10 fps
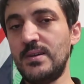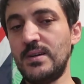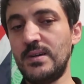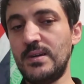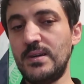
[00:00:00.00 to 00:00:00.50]

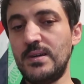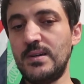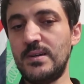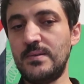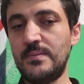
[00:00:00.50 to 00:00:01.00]

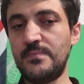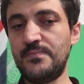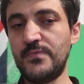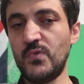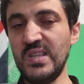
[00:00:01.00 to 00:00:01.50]

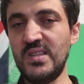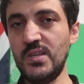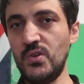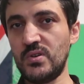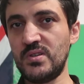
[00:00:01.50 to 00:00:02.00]
One
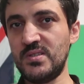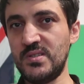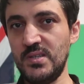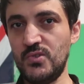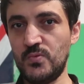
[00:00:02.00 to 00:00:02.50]
day you're gonna
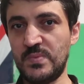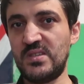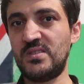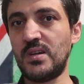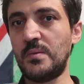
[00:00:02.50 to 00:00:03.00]
see
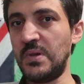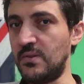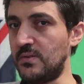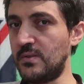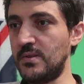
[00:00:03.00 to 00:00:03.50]

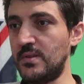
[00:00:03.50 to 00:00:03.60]
Superstarbill.